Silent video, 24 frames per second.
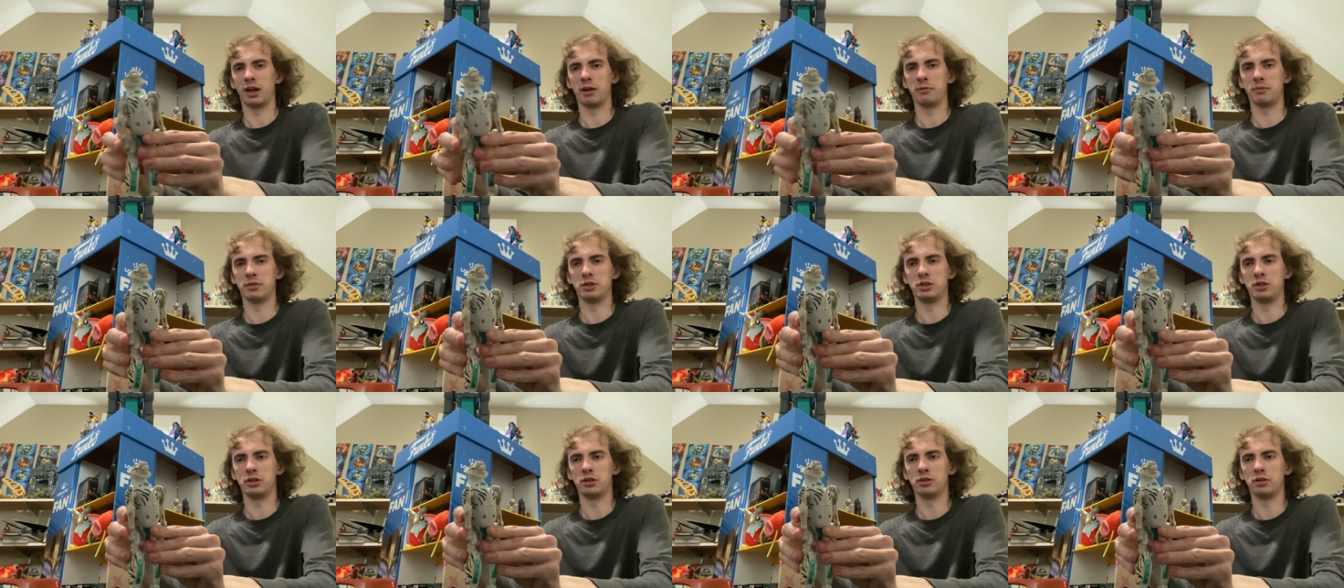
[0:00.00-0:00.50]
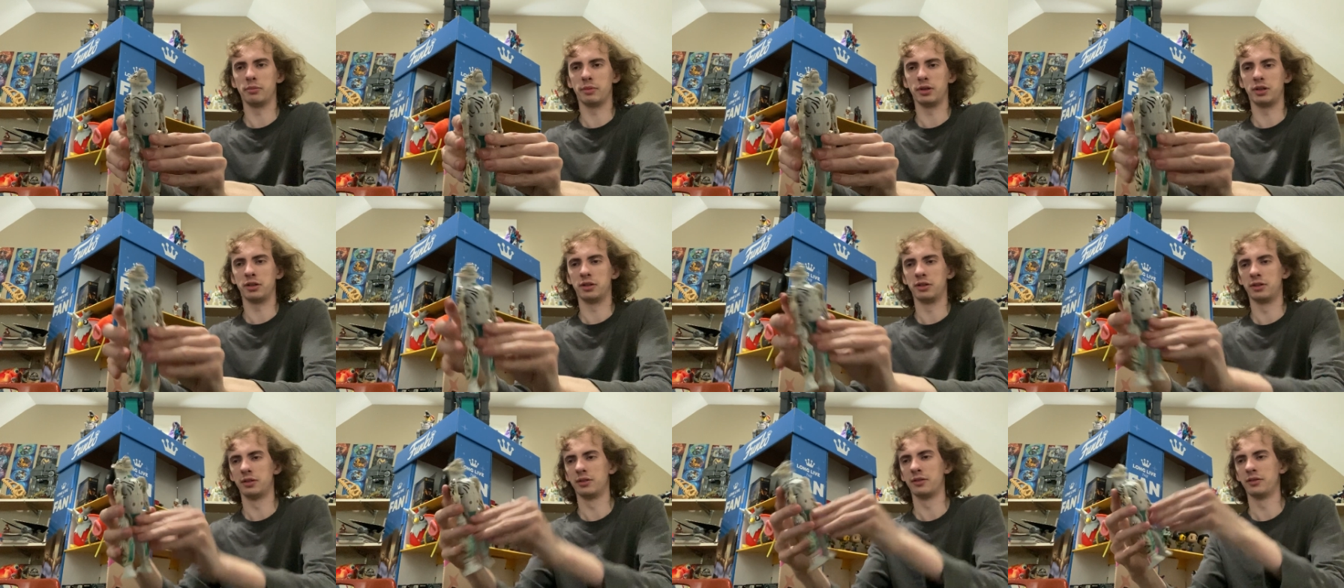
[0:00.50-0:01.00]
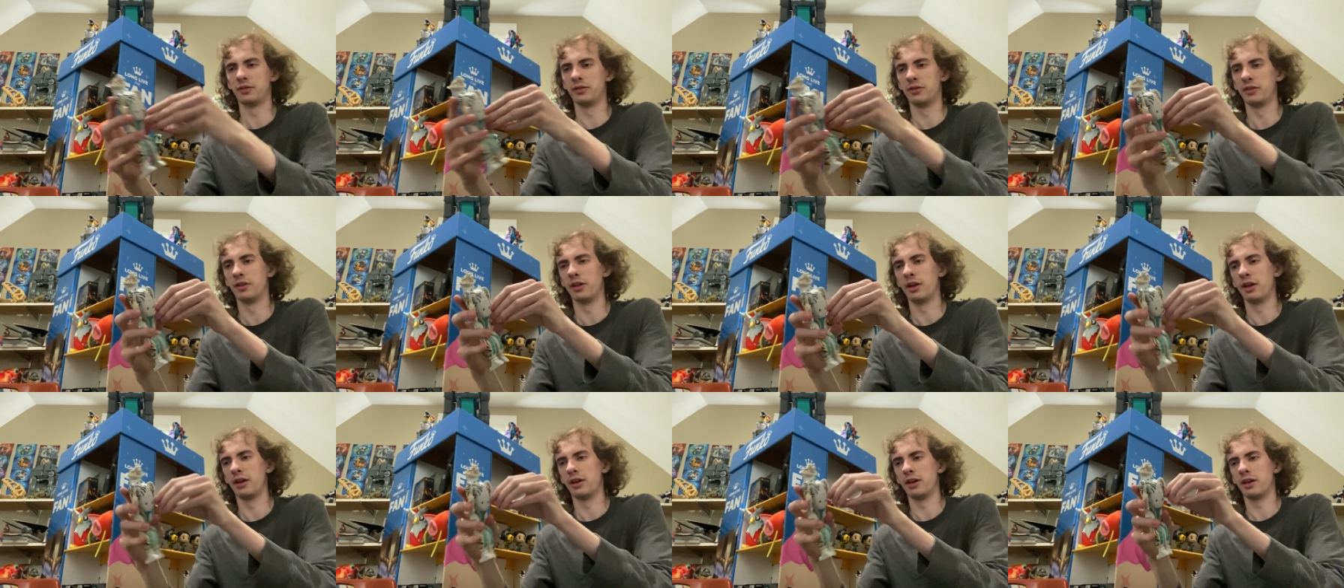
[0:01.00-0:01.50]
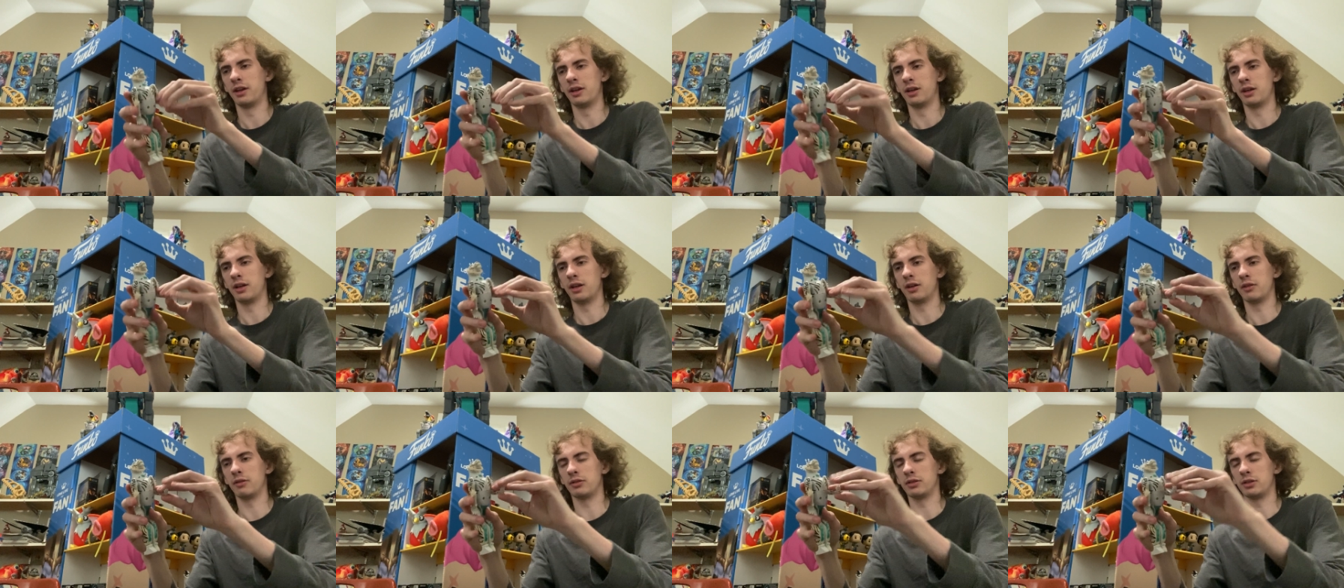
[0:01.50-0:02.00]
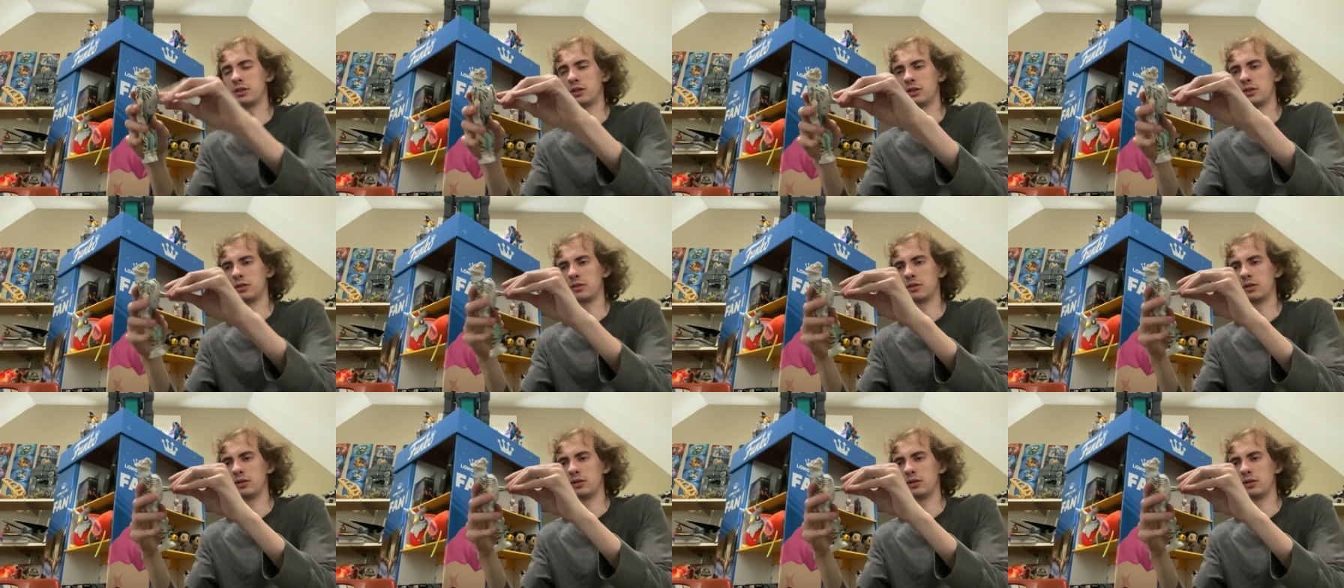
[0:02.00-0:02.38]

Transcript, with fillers: I'm a gentleman. Anyways, he's,